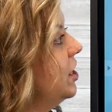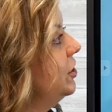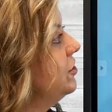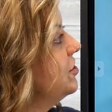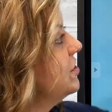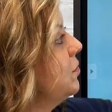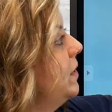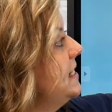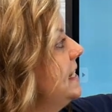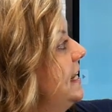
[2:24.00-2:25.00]
you're just
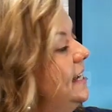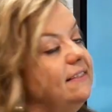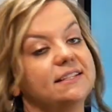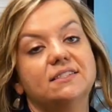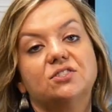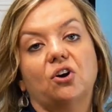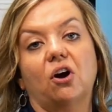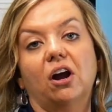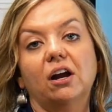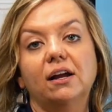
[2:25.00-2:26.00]
going to hit the
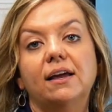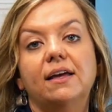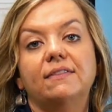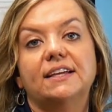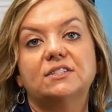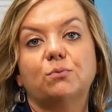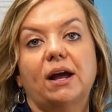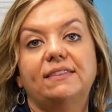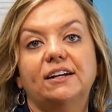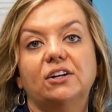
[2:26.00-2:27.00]
star that's
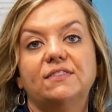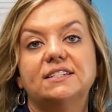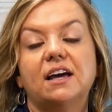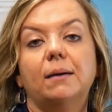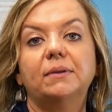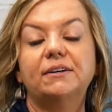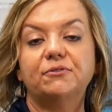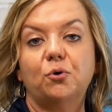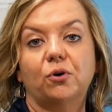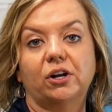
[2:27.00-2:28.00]
right there in the top
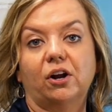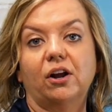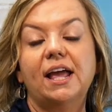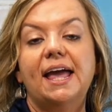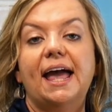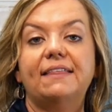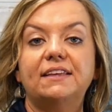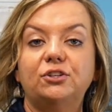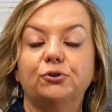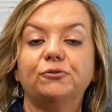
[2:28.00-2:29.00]
left corner, and
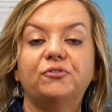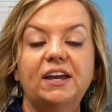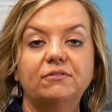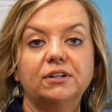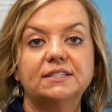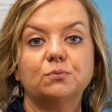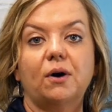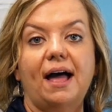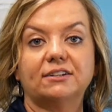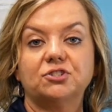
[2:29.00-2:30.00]
then your favorites will
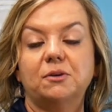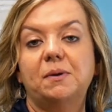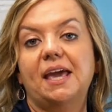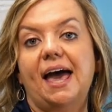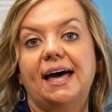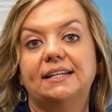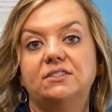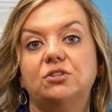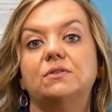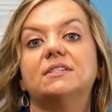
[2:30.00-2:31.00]
actually be
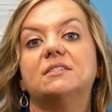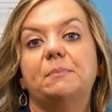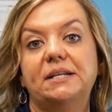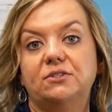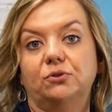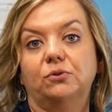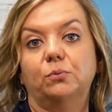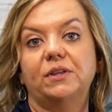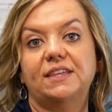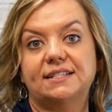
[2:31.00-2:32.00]
added to the spindle
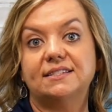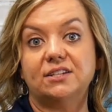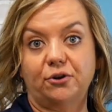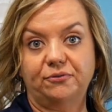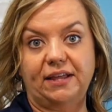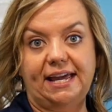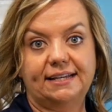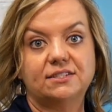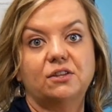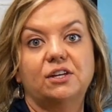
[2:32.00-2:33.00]
within
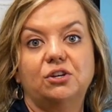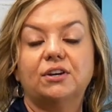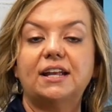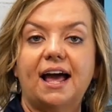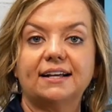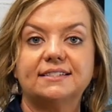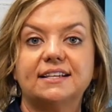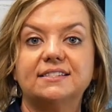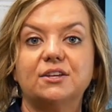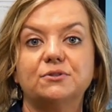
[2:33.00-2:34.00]
Snowflake so that you can
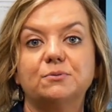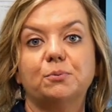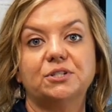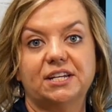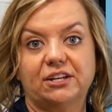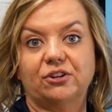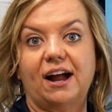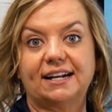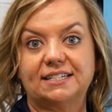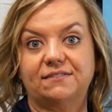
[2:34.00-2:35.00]
access those particular
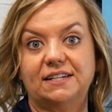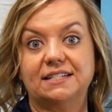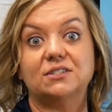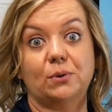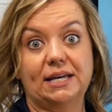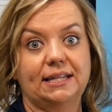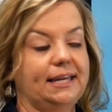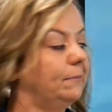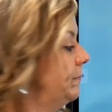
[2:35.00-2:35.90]
activities quickly.